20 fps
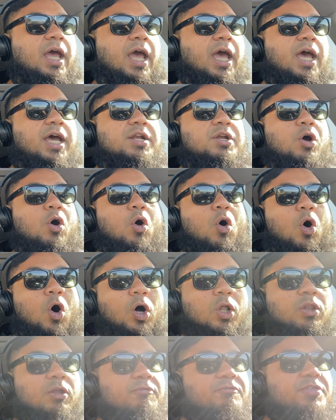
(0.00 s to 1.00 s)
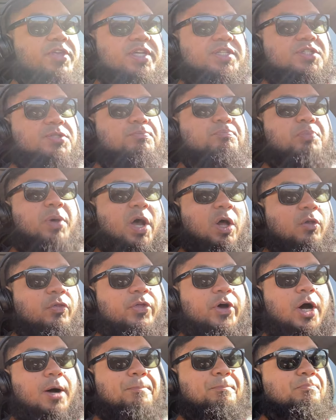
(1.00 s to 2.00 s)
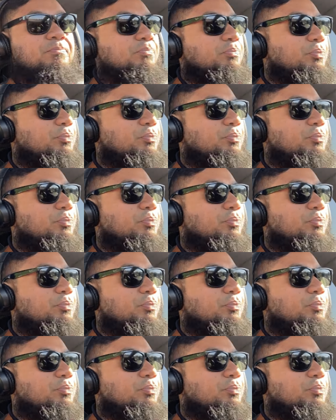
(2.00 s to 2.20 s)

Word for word: and all of this buildup